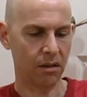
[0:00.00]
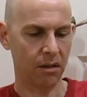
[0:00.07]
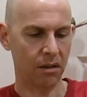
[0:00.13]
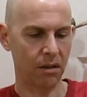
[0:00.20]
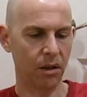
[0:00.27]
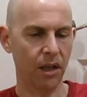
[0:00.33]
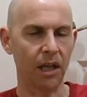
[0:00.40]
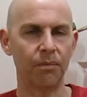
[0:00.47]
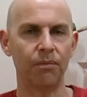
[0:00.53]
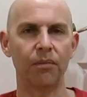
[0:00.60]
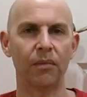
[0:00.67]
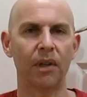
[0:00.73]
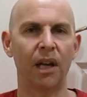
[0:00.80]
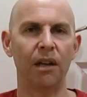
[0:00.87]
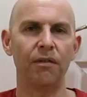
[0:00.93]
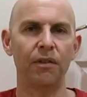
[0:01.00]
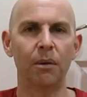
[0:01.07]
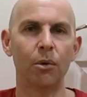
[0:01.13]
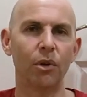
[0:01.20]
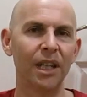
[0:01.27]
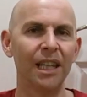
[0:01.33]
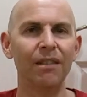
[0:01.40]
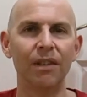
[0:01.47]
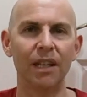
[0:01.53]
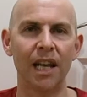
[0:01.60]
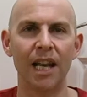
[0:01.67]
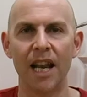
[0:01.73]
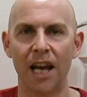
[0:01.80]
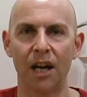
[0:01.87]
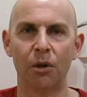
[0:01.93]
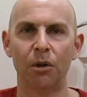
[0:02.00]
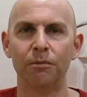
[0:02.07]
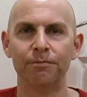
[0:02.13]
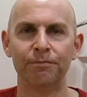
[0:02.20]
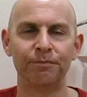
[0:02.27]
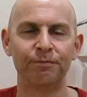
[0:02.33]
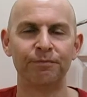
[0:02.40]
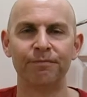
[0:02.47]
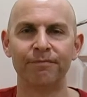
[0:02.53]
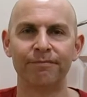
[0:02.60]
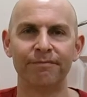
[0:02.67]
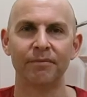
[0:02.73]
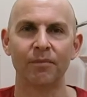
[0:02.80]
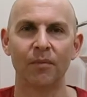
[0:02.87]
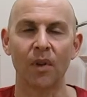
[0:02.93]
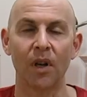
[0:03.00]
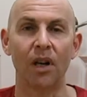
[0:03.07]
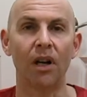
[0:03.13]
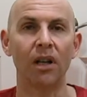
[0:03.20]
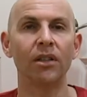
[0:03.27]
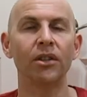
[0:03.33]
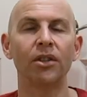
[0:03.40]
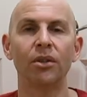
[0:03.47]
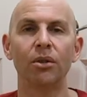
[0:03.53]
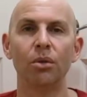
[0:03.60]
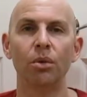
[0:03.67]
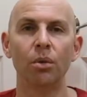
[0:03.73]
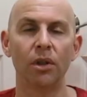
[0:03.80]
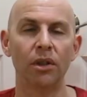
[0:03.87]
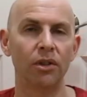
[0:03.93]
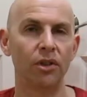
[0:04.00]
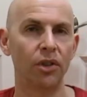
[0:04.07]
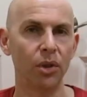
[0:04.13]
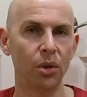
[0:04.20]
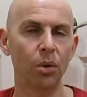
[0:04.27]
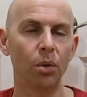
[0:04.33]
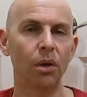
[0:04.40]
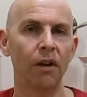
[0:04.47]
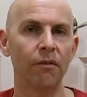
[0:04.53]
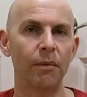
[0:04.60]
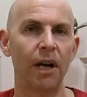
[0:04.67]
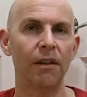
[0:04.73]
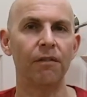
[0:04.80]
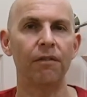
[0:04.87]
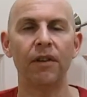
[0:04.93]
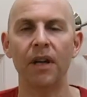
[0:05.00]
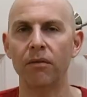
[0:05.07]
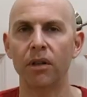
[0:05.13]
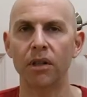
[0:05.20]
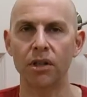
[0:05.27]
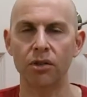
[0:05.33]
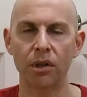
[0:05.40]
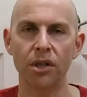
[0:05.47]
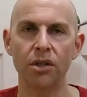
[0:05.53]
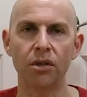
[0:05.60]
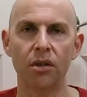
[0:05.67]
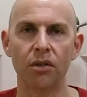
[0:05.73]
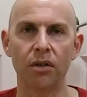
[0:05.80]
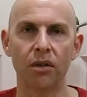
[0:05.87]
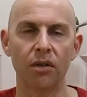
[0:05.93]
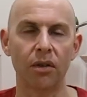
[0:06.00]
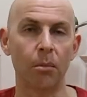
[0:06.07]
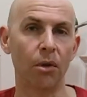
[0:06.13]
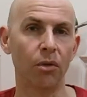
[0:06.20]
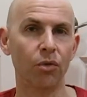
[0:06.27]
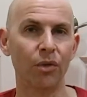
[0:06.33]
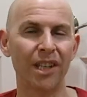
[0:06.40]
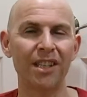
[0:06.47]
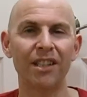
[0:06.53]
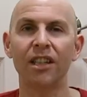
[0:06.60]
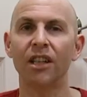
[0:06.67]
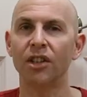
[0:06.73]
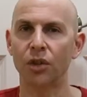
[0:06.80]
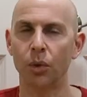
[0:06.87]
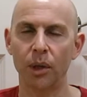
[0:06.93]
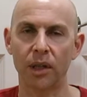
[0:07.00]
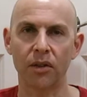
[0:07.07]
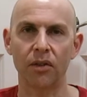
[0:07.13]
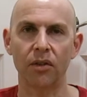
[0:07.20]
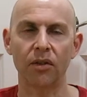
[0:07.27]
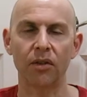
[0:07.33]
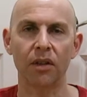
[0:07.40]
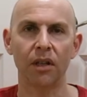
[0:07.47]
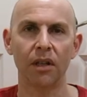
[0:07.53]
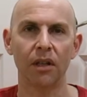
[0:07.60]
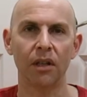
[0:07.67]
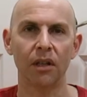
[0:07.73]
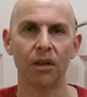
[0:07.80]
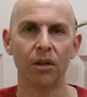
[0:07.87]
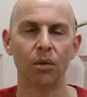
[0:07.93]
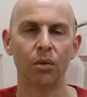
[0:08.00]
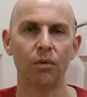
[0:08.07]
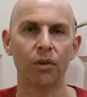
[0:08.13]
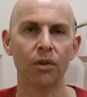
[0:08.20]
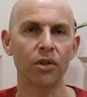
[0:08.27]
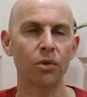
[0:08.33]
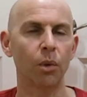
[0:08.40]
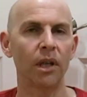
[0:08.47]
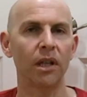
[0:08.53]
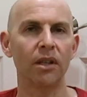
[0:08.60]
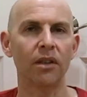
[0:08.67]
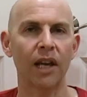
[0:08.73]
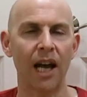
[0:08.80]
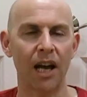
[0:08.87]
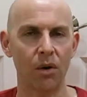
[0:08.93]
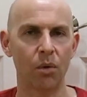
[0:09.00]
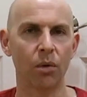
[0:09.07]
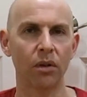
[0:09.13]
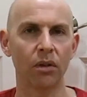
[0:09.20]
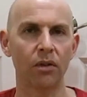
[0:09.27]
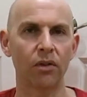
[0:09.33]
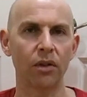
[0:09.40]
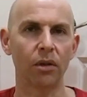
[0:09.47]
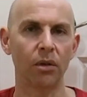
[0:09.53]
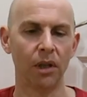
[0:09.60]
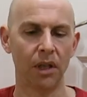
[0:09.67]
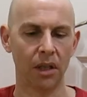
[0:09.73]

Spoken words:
Okay, I feel more even now. On to two of my favorite stretches, some wrist twists. First one is outward. So